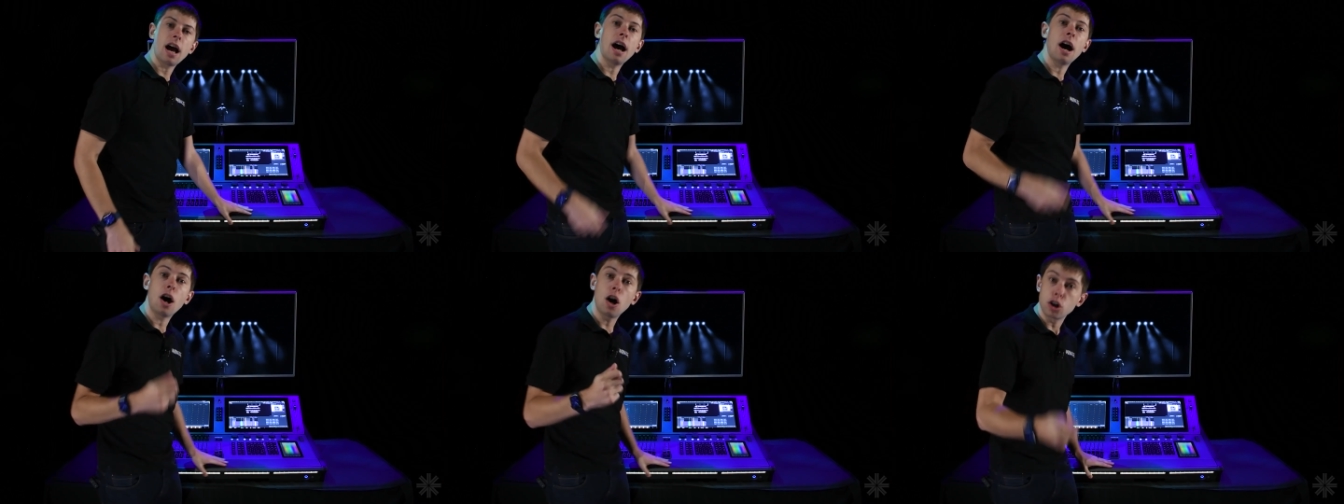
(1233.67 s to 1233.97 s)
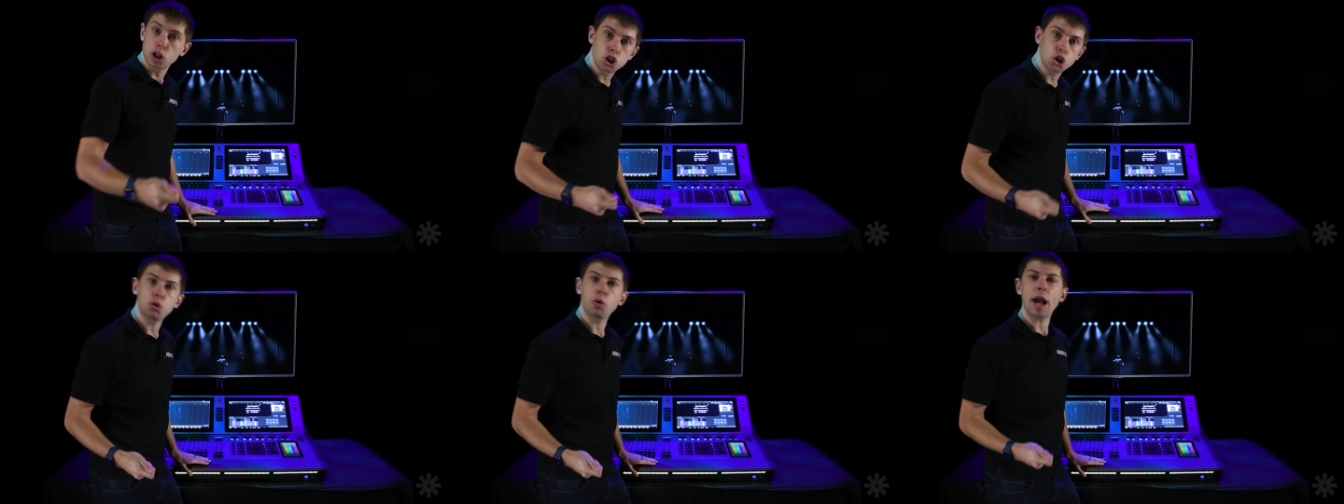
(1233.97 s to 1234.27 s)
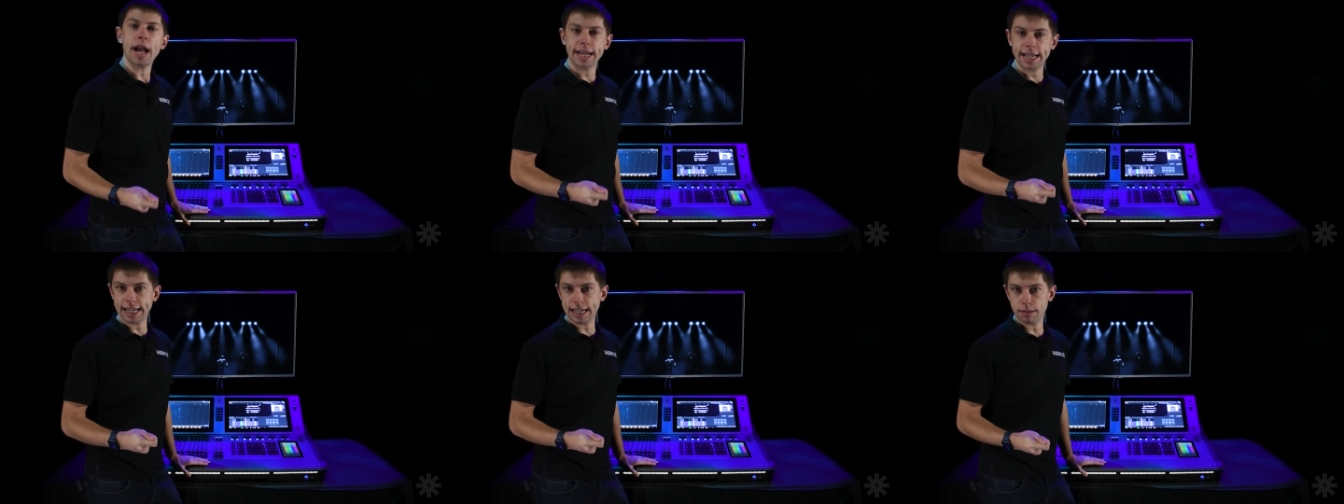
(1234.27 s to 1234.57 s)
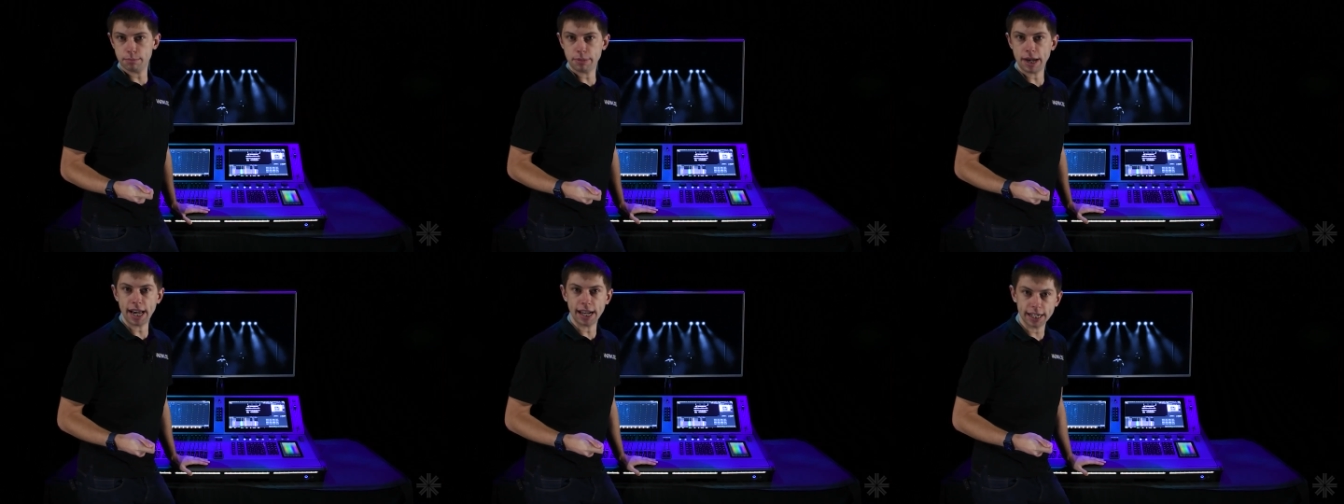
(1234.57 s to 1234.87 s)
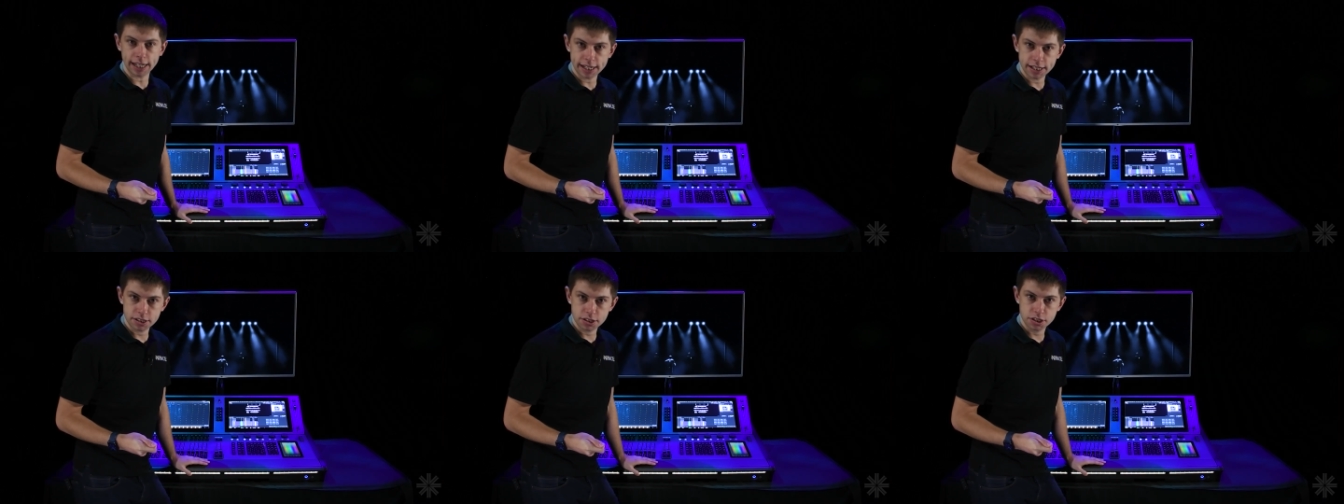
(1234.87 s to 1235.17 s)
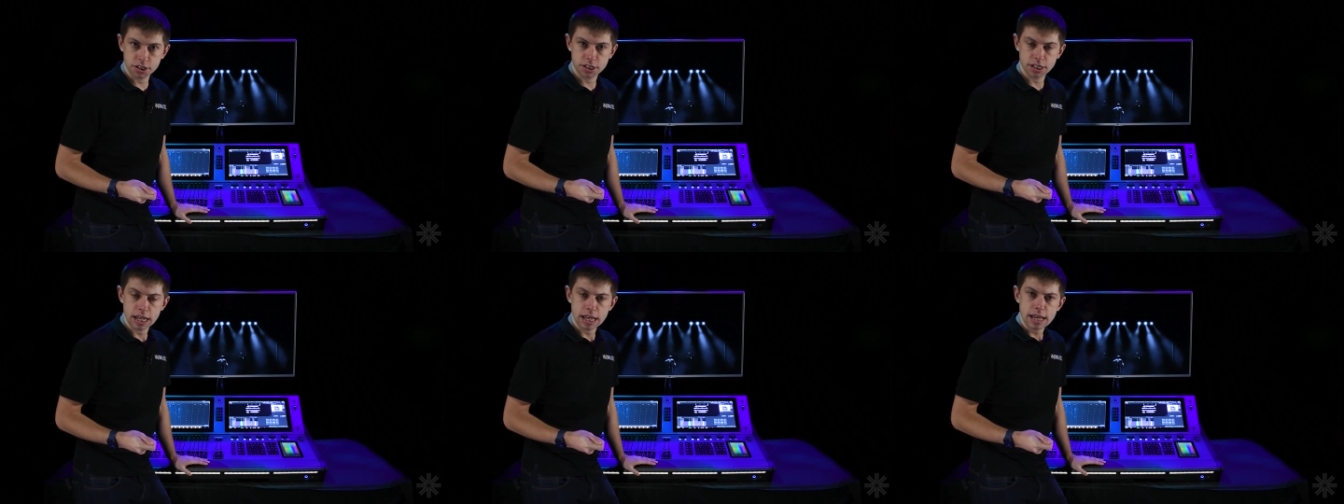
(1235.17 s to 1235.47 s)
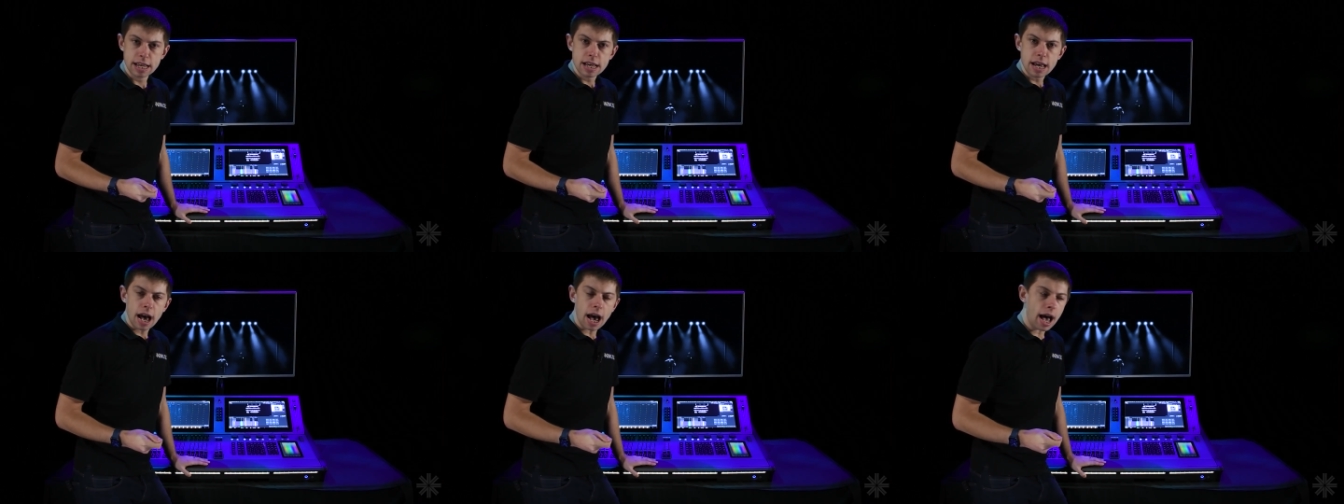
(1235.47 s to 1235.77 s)
are tracking palettes.
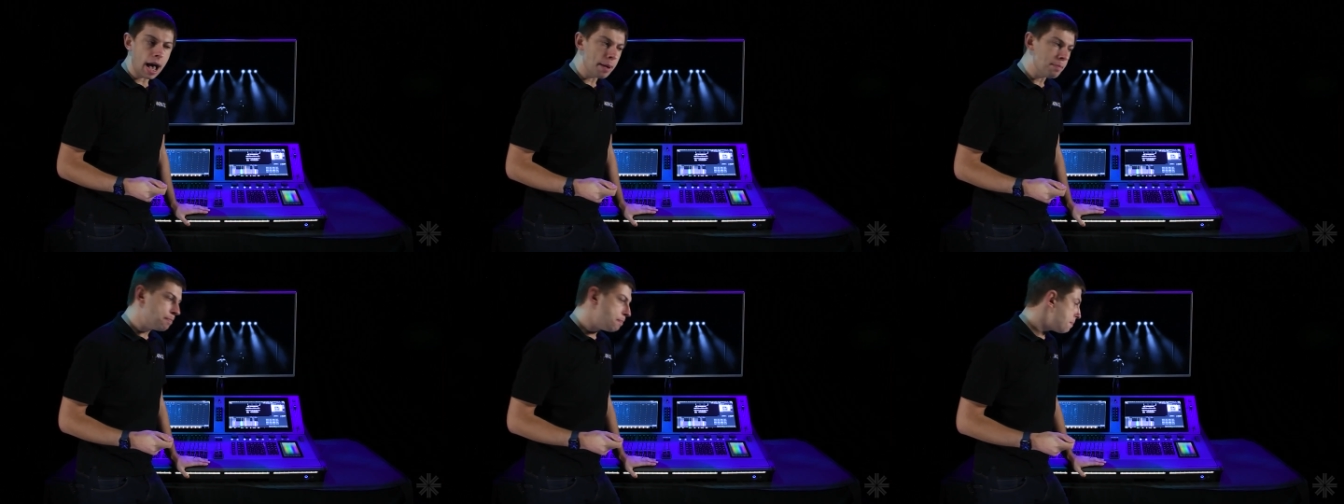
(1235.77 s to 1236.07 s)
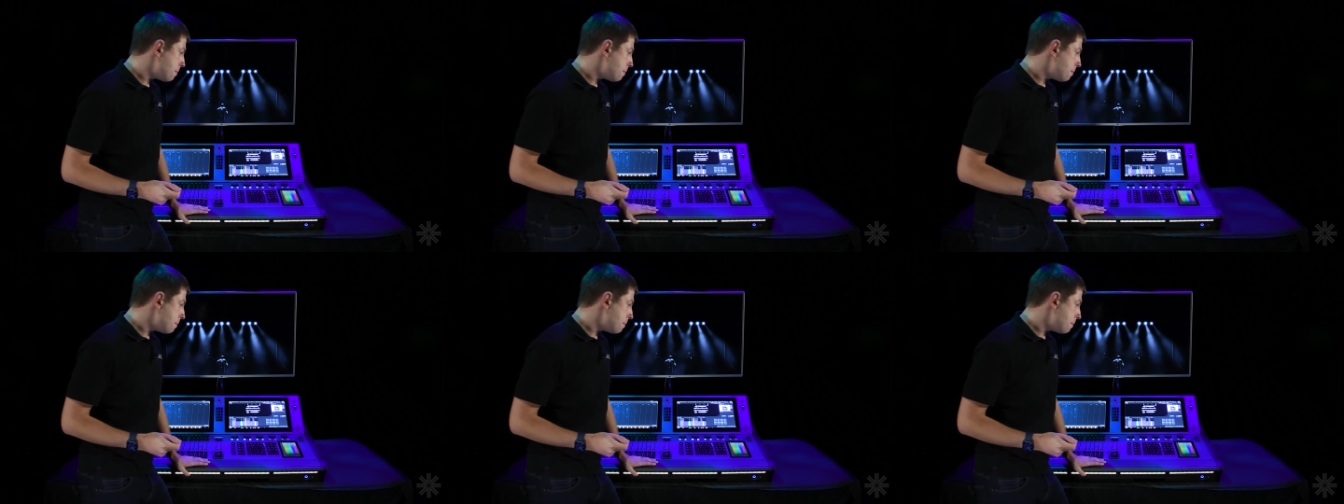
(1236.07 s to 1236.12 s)
And